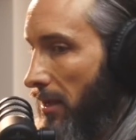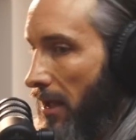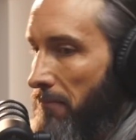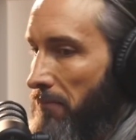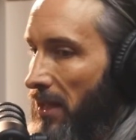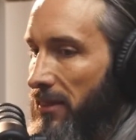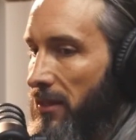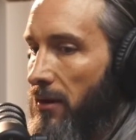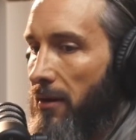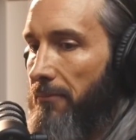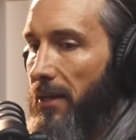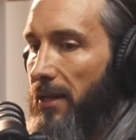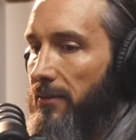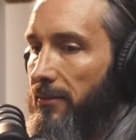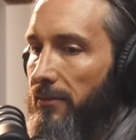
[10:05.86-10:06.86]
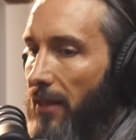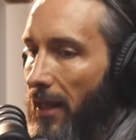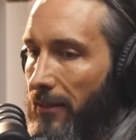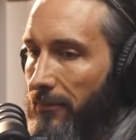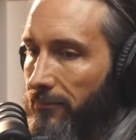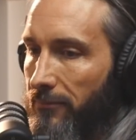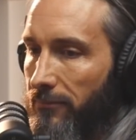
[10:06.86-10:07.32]
look, I've been there. I've been
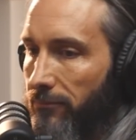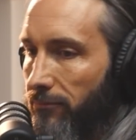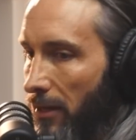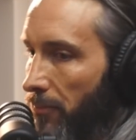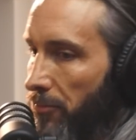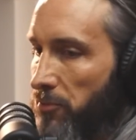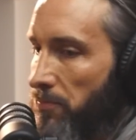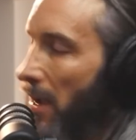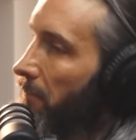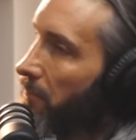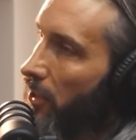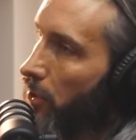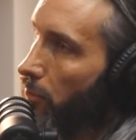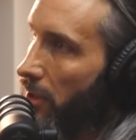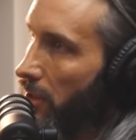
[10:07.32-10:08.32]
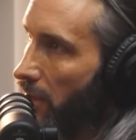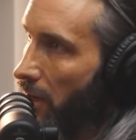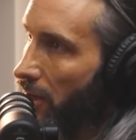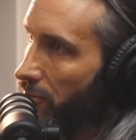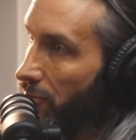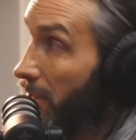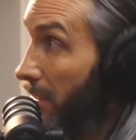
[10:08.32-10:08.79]
like I almost bought Bitcoin at
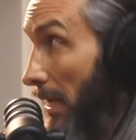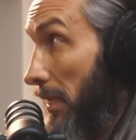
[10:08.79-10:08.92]
100,